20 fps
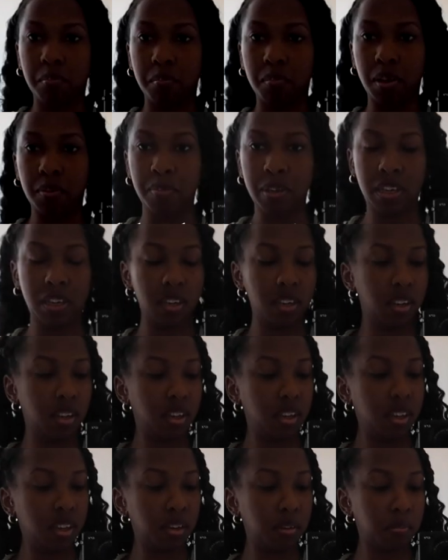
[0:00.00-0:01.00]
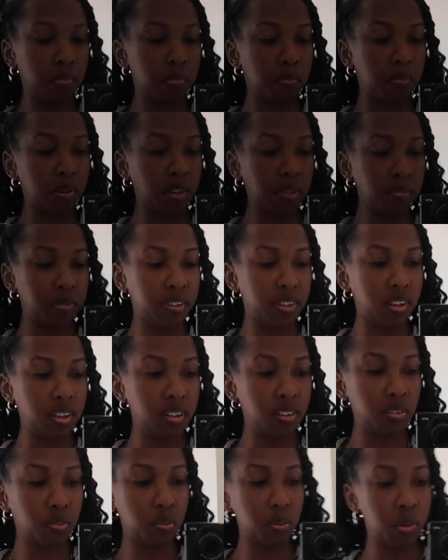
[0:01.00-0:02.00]
my bikini by
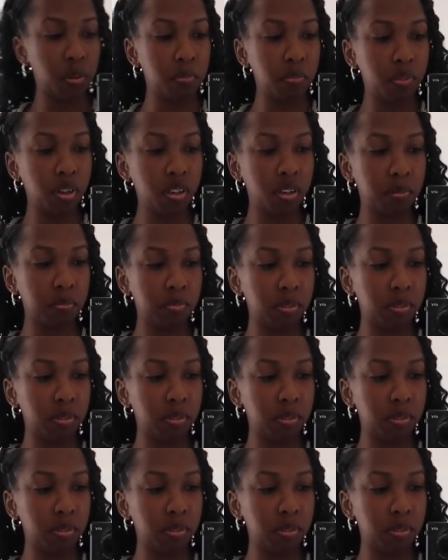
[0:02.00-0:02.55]
Obsidian Swim,